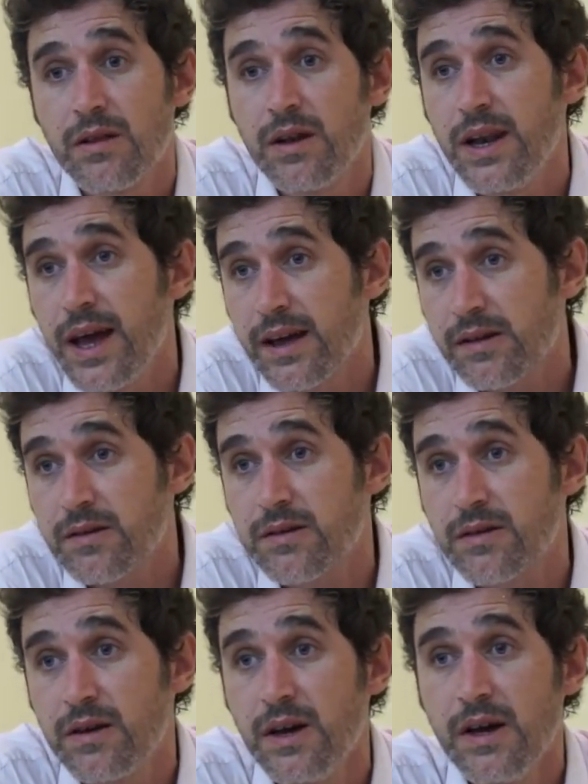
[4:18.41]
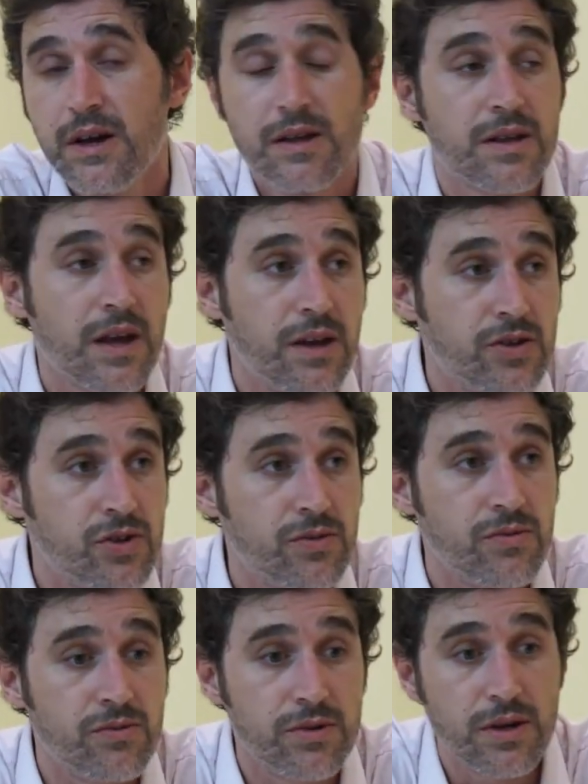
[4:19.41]
the next
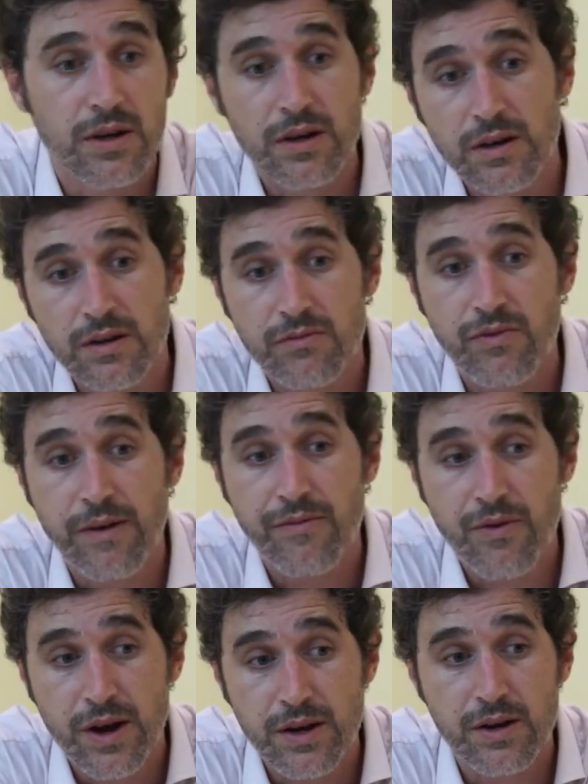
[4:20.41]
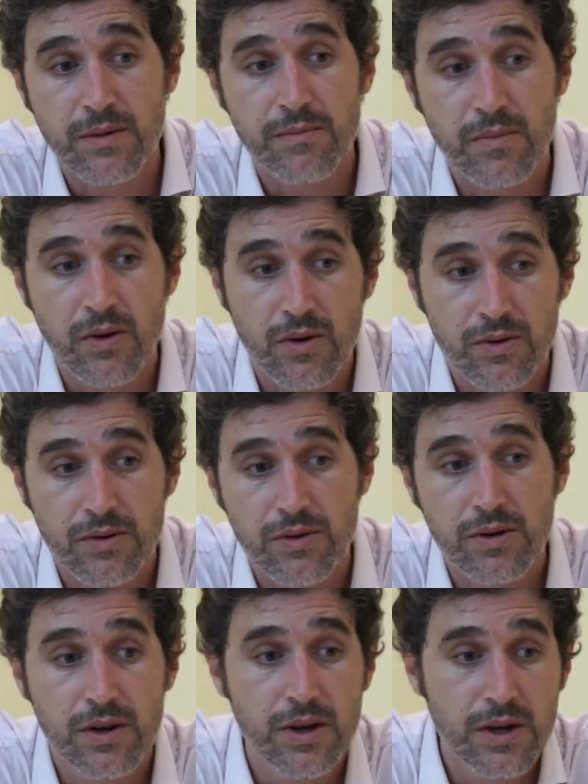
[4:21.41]
scheduled uh, referendum on